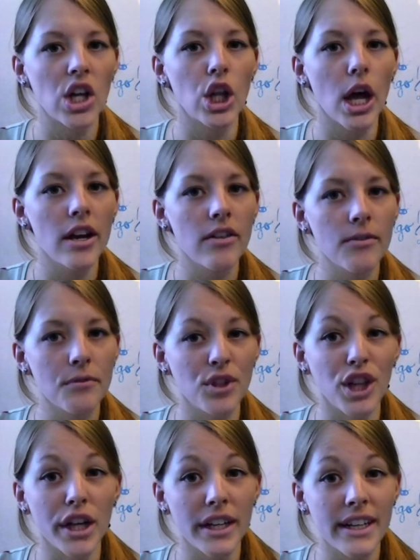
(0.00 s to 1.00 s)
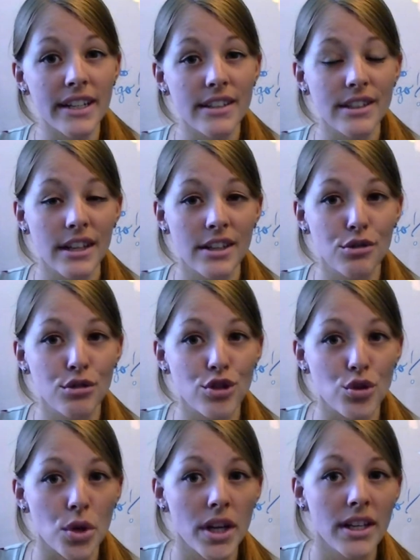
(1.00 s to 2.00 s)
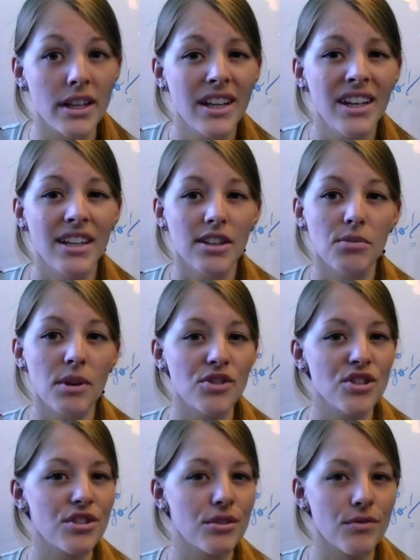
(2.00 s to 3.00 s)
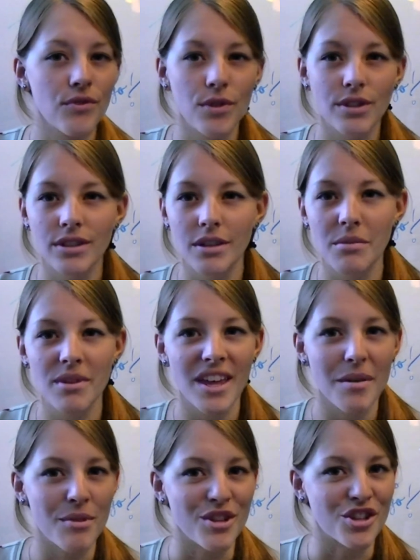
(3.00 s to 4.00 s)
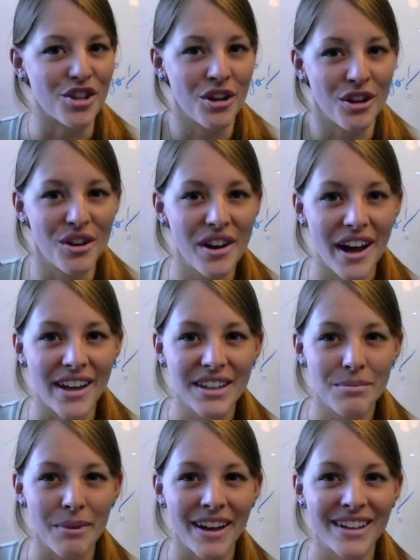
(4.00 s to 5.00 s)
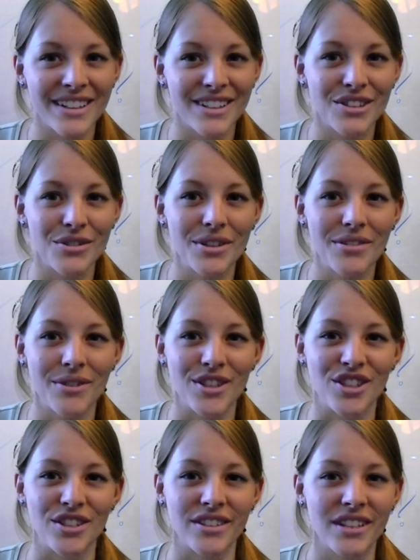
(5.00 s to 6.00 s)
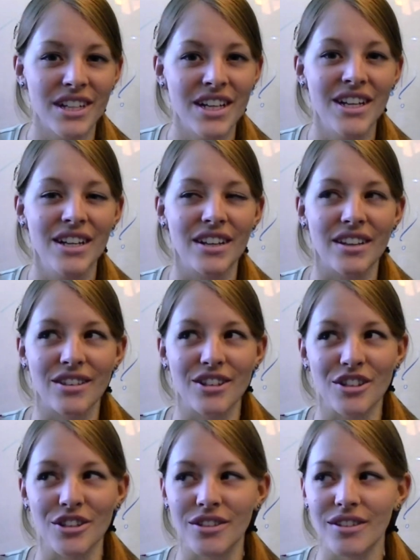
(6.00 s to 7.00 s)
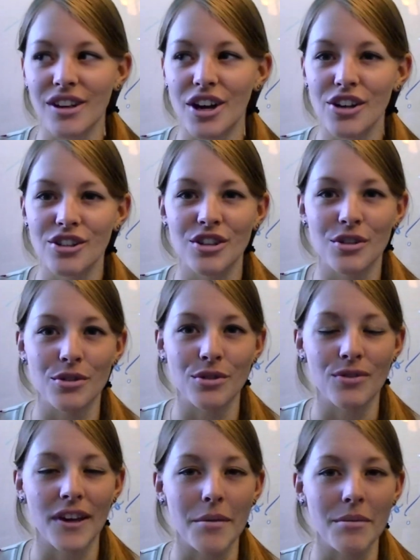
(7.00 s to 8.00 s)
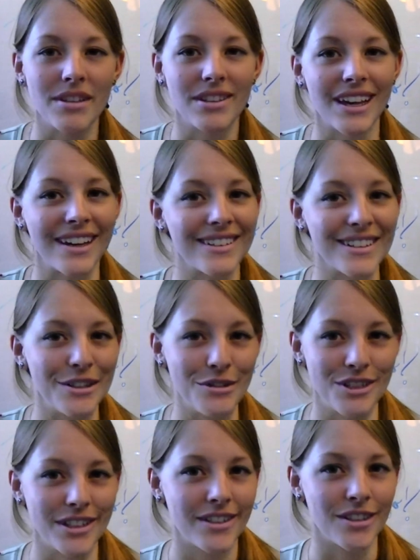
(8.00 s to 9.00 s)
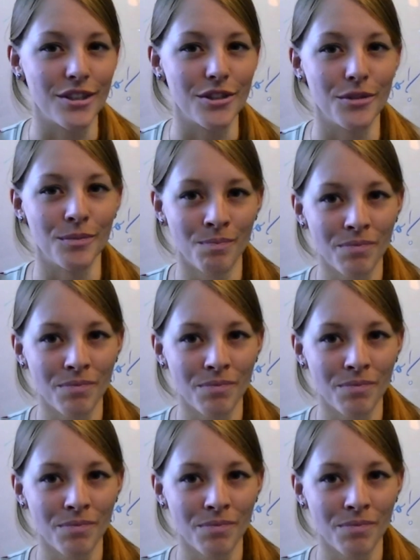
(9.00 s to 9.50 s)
A lot of young kids tend to enjoy it, especially for some of that mature aspect to it, which is Naruto's famous sexy no jutsu.